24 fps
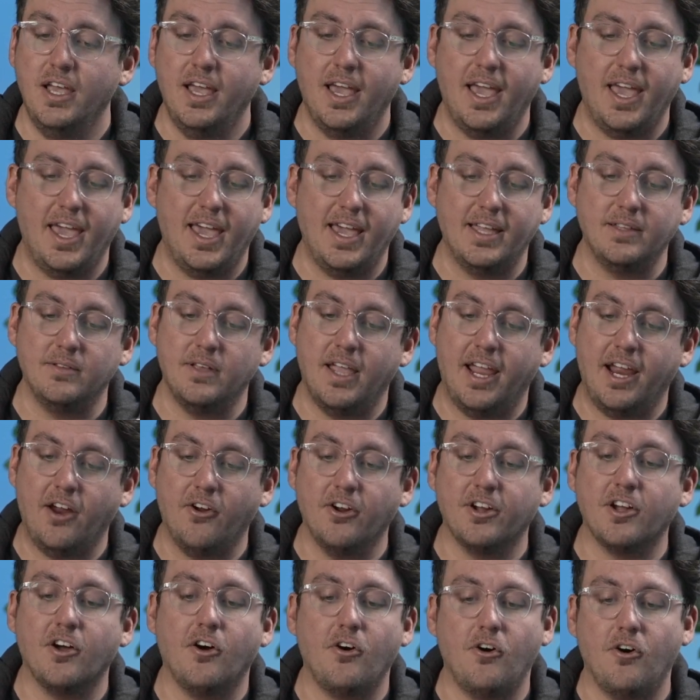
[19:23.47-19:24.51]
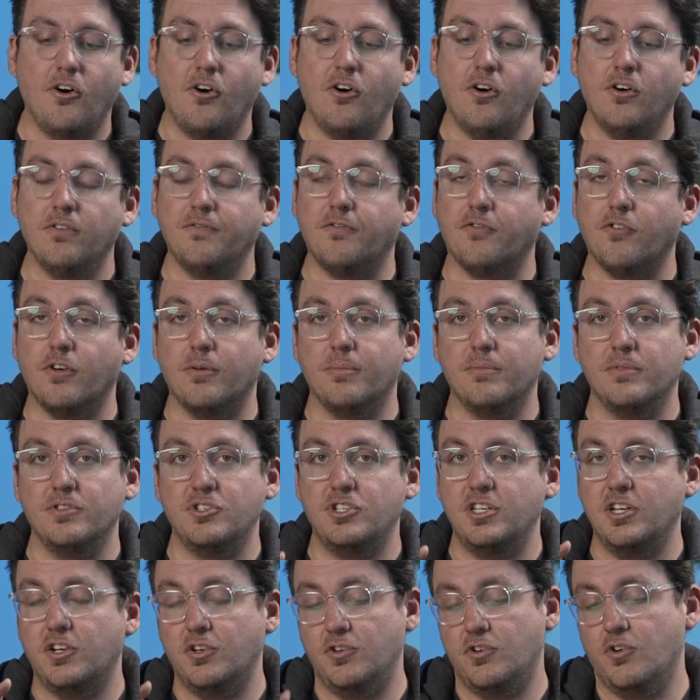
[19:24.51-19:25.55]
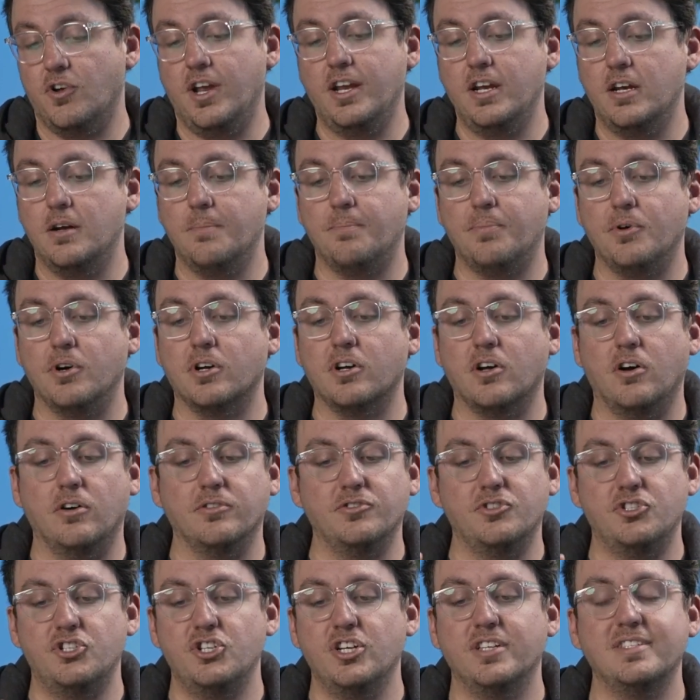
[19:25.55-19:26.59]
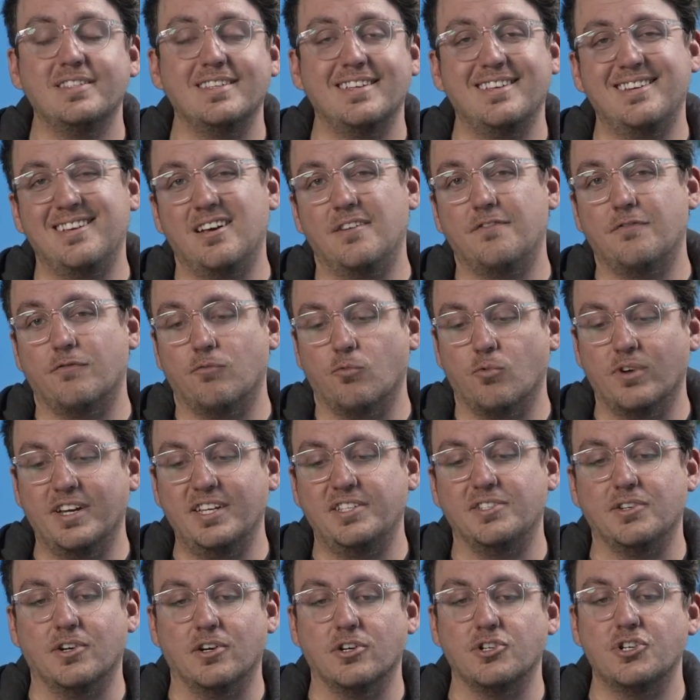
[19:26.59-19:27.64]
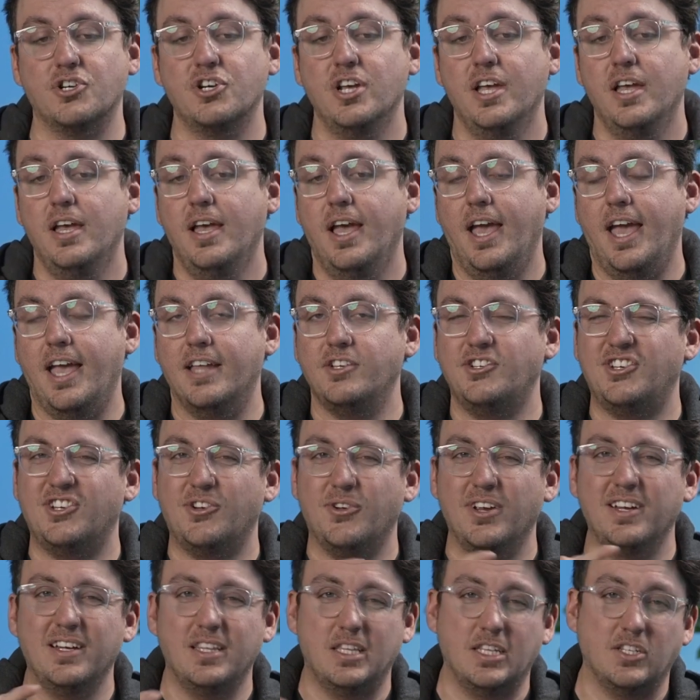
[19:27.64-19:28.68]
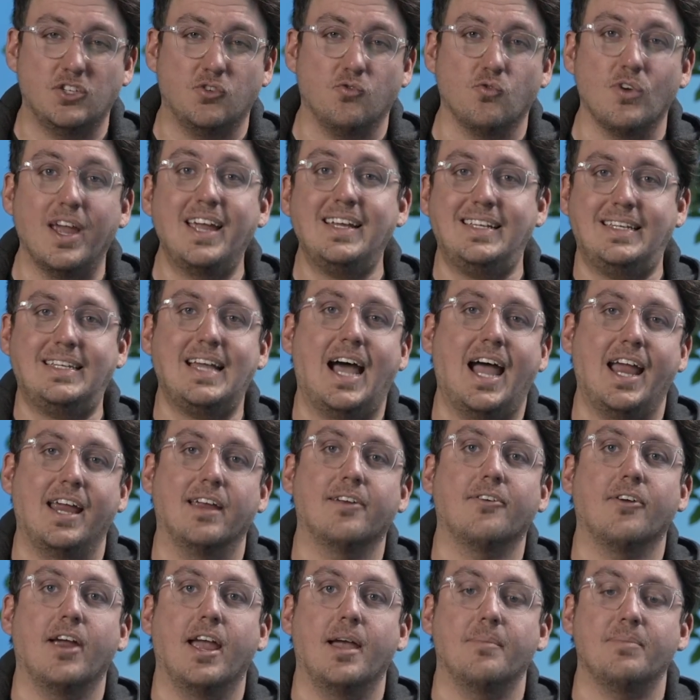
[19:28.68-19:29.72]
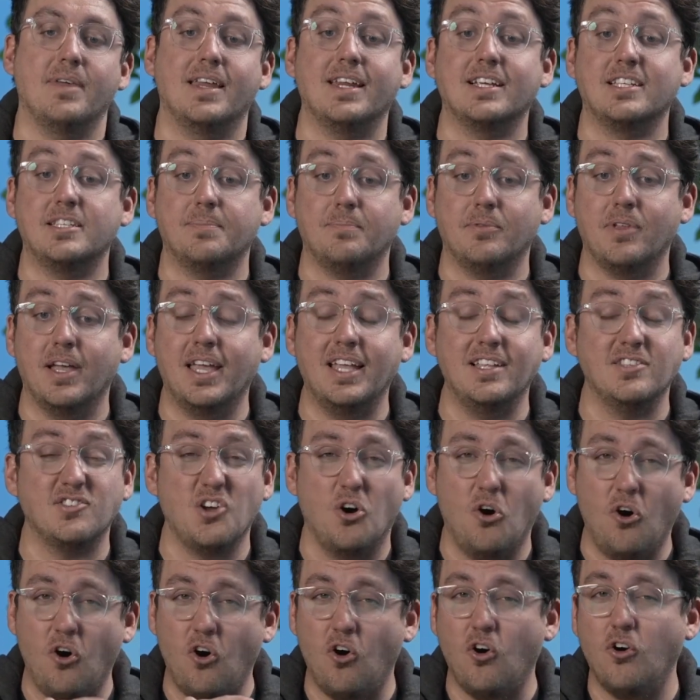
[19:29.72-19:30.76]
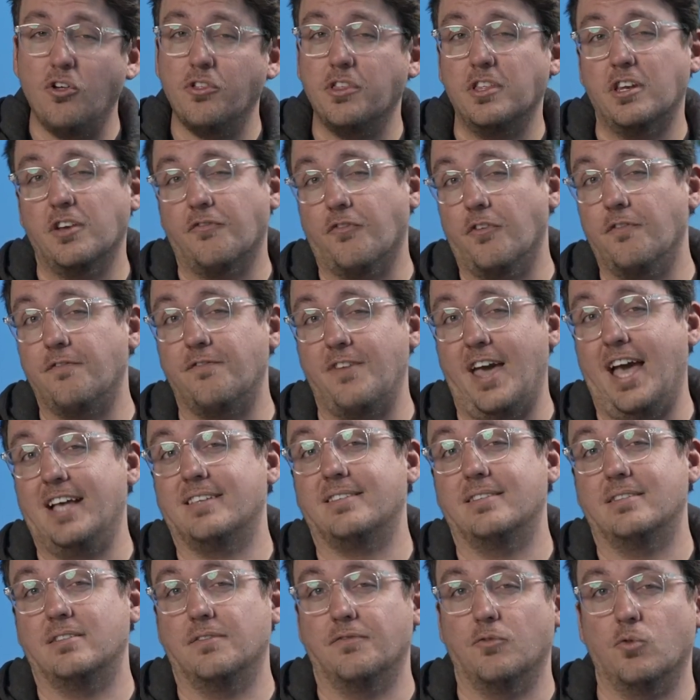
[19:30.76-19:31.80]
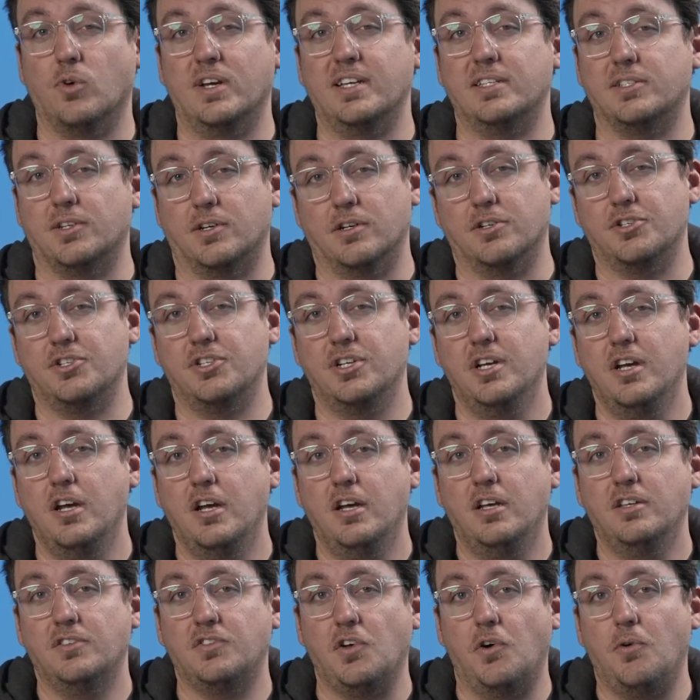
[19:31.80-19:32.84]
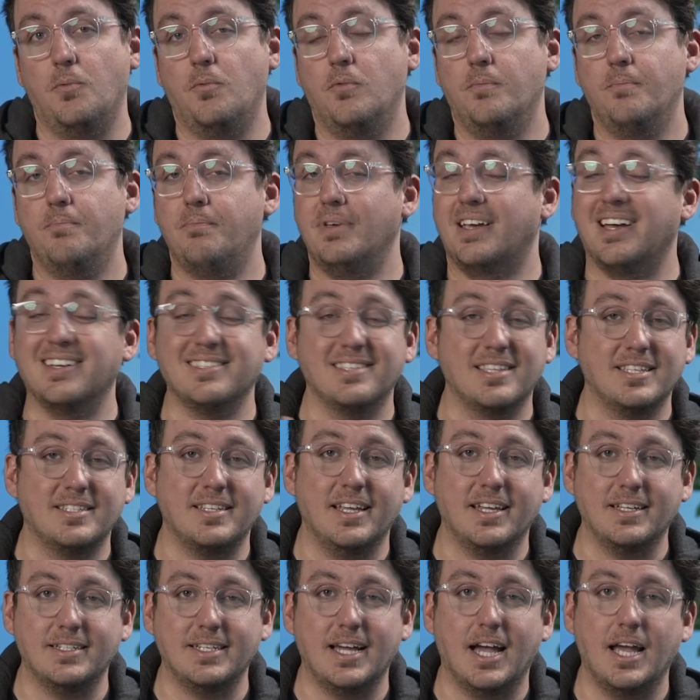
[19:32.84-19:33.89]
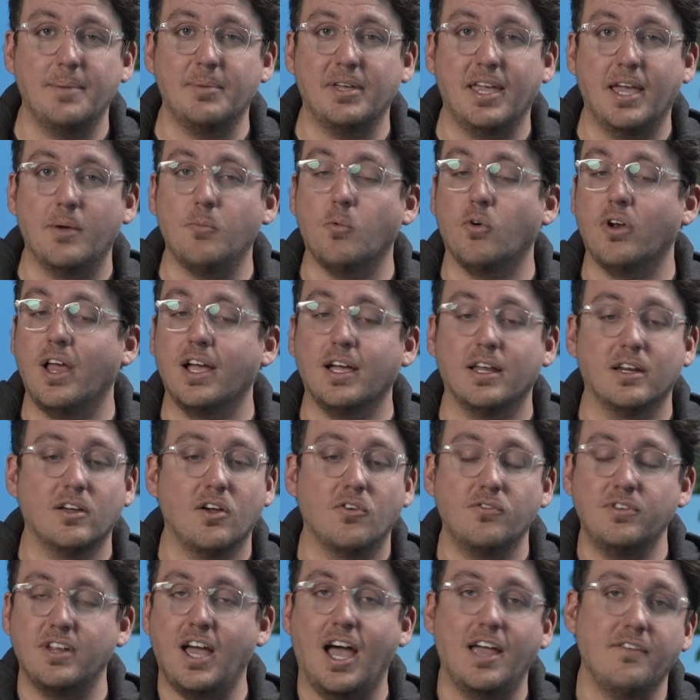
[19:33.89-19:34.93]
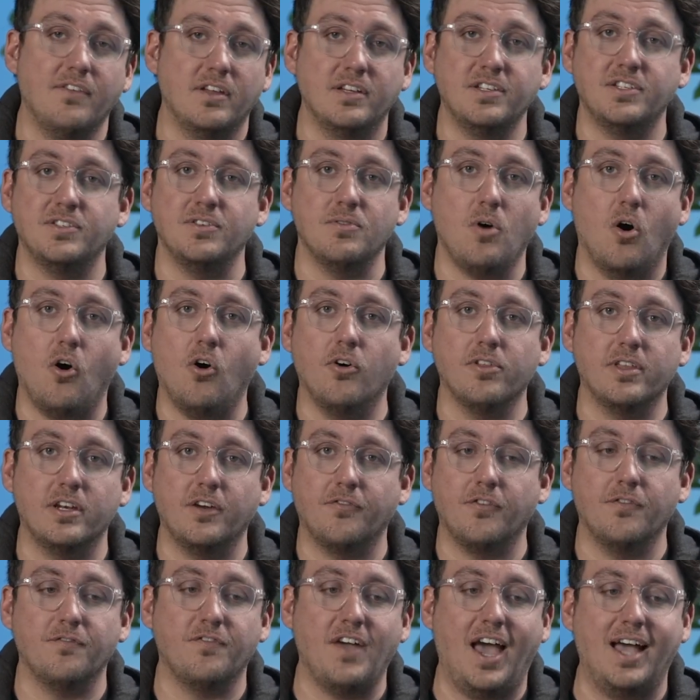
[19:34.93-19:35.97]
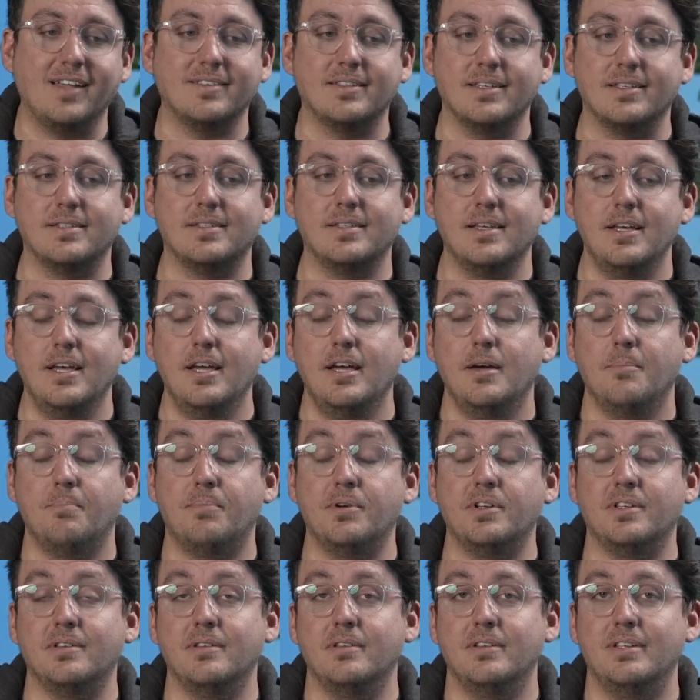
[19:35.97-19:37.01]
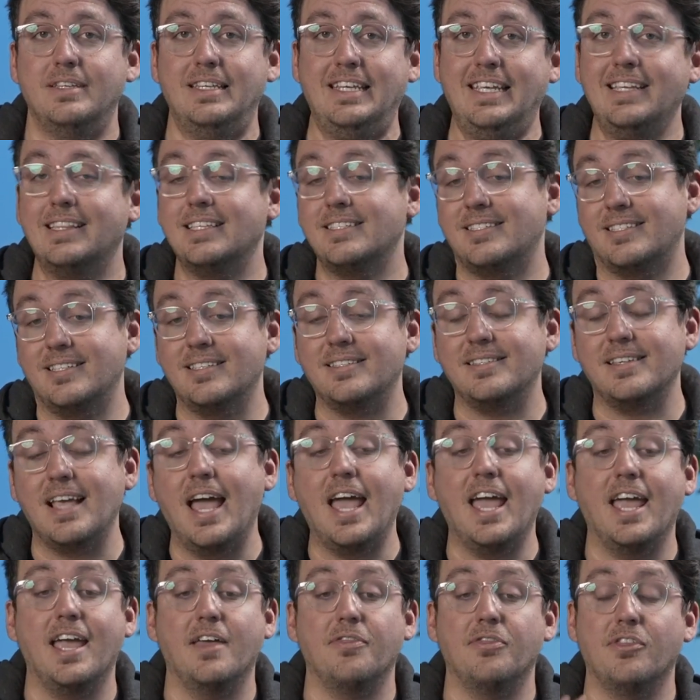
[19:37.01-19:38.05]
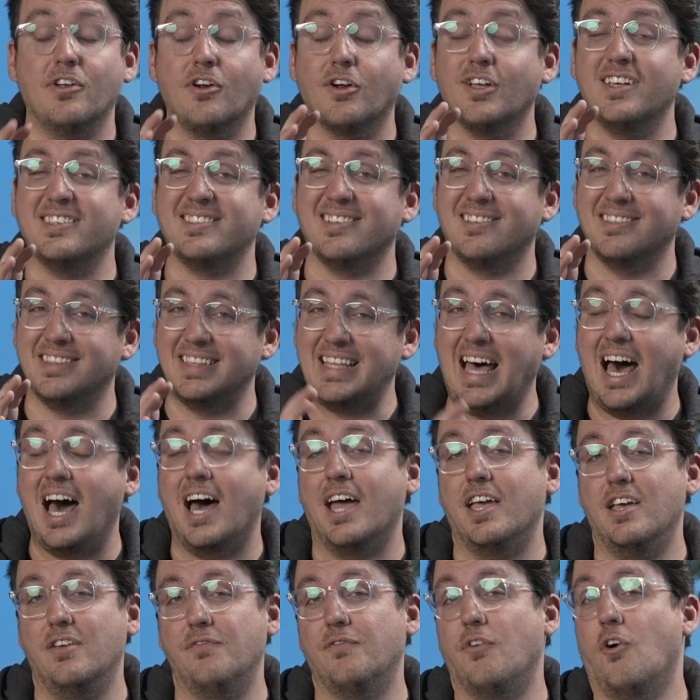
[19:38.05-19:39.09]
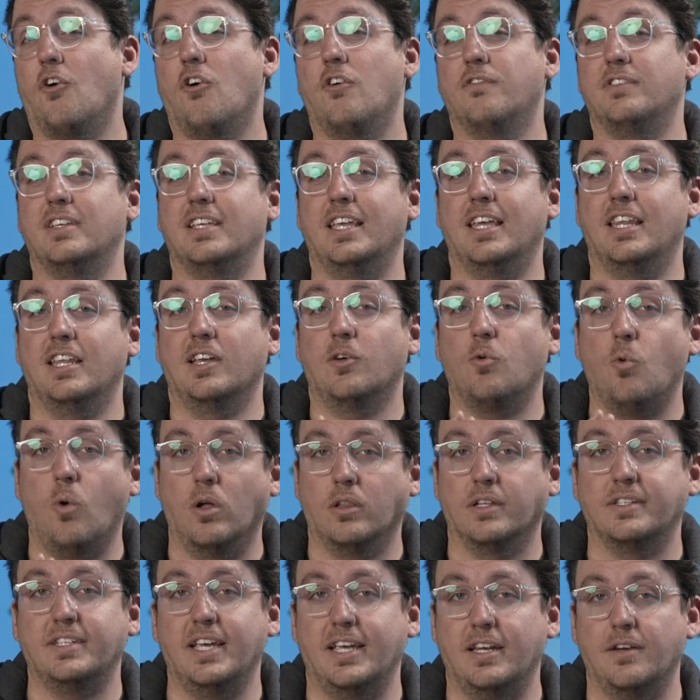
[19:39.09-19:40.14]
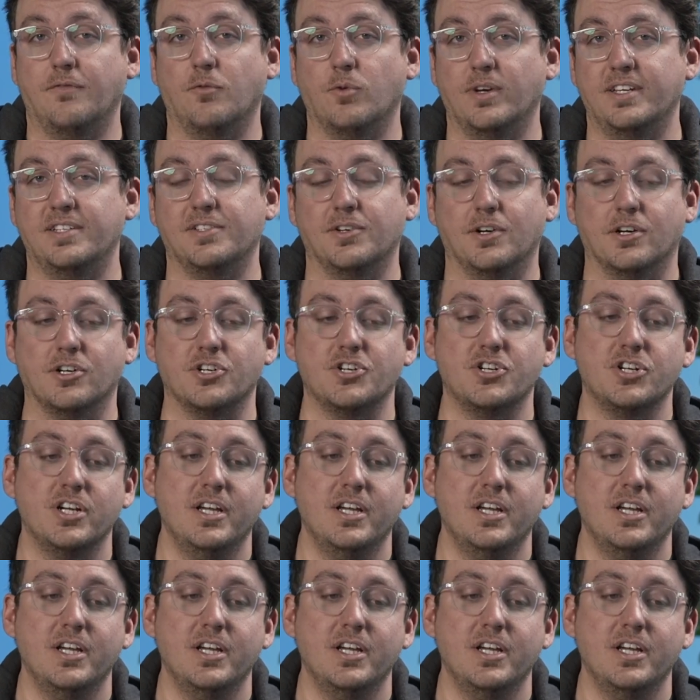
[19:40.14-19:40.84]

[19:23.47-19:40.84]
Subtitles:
And Erica Hall, she created a book called Just Enough Research. And she created this great diagram that explains all the different facets of research. So because of the sake of time, again, we're not going to go dive into all the different facets, but needless to say, there is a lot involved in getting qualitative research.